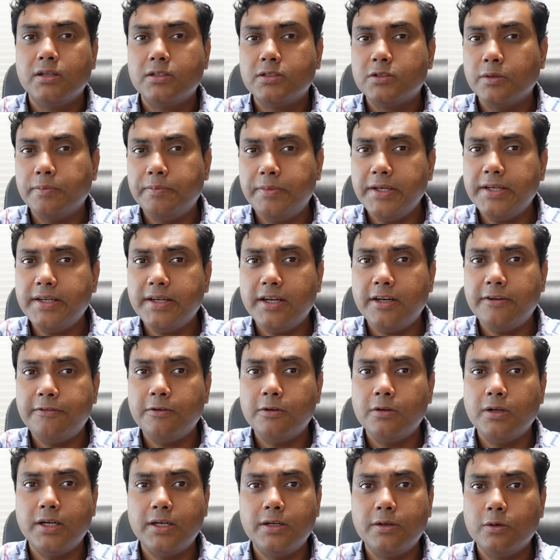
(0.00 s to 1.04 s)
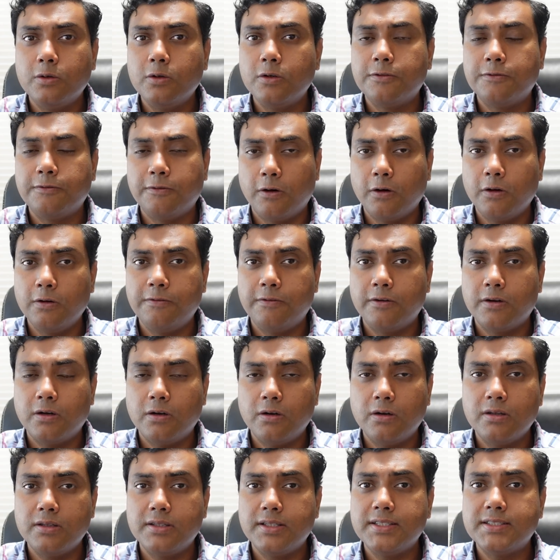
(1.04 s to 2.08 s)
So be careful and don't fall for
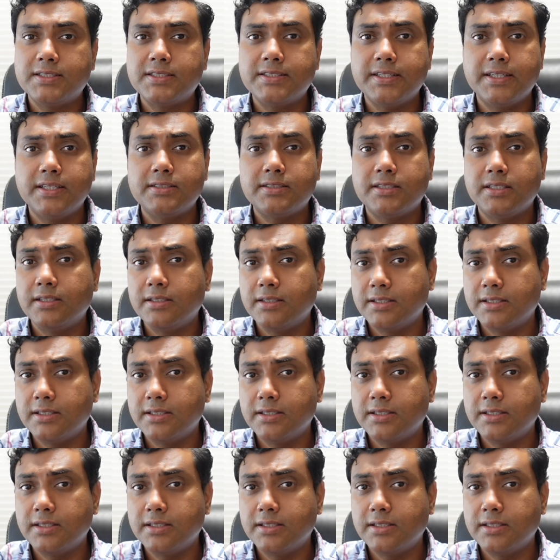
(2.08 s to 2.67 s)
all these sales and